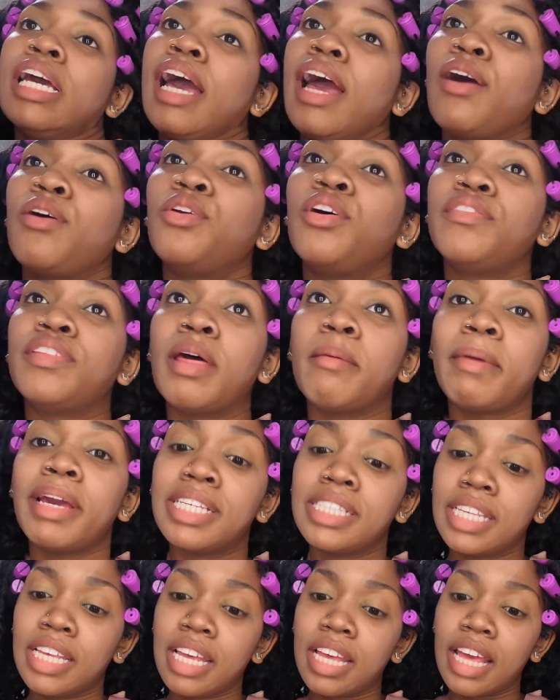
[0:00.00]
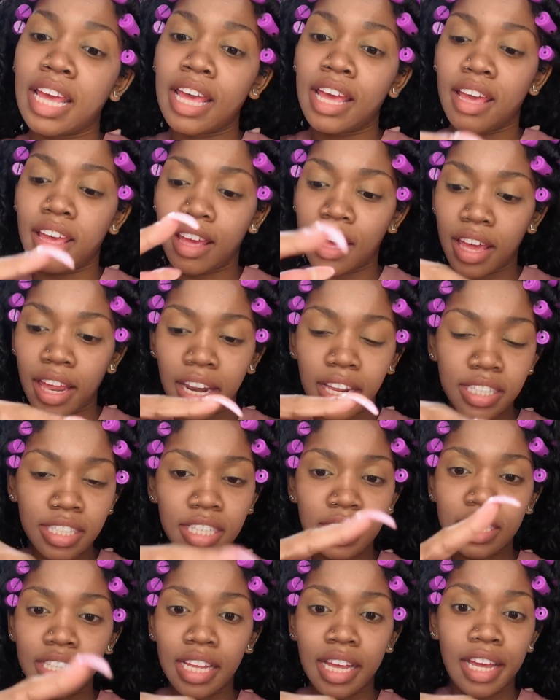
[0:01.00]
I don't know if that makes any
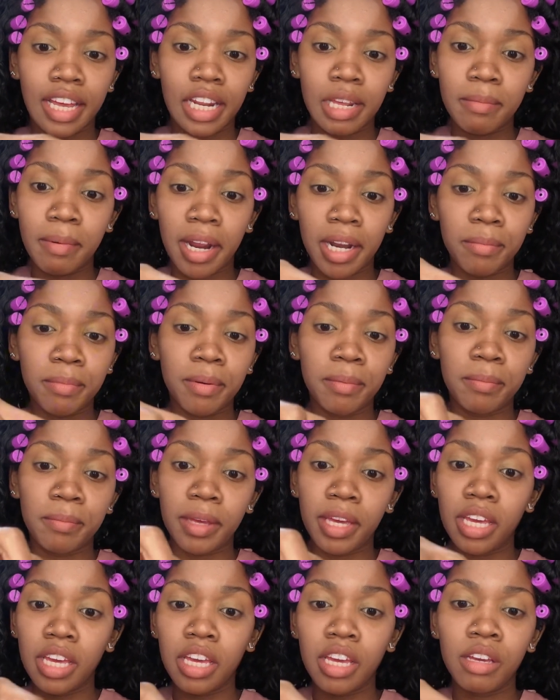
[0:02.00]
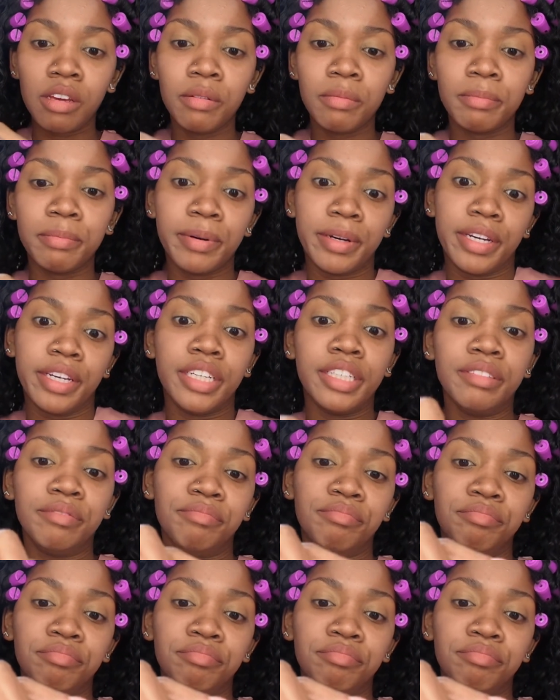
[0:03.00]
sense to anybody but me, but